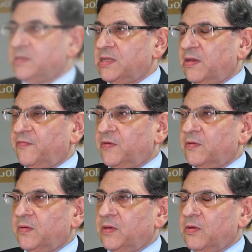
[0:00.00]
So if
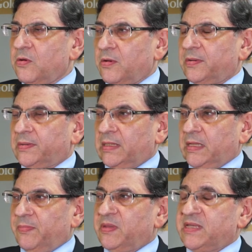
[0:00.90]
you're, you're
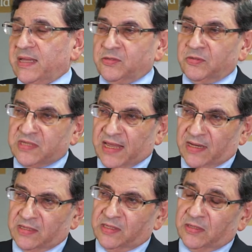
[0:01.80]
a potential
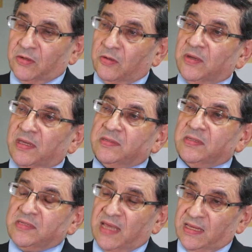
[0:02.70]
tenant and you're looking
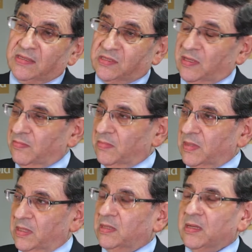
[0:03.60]
to take
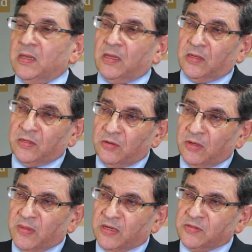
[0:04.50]
some uh, new
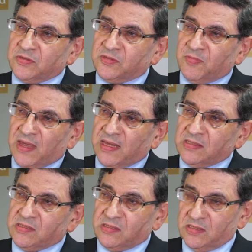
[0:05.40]
commercial
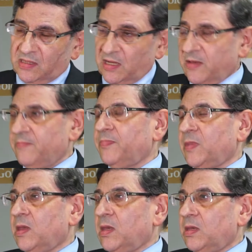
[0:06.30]
space, um,
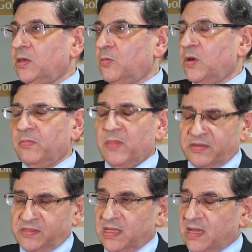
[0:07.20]
you will
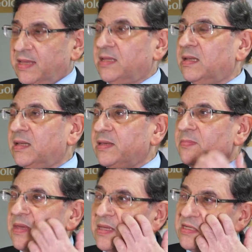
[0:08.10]
most likely
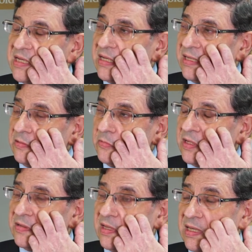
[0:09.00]
be dealing
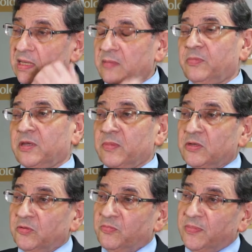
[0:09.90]
with a
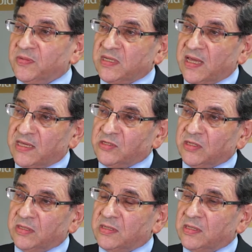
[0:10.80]
commercial property
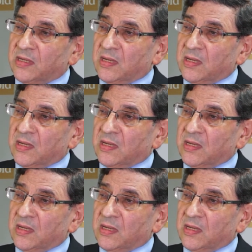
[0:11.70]
agent.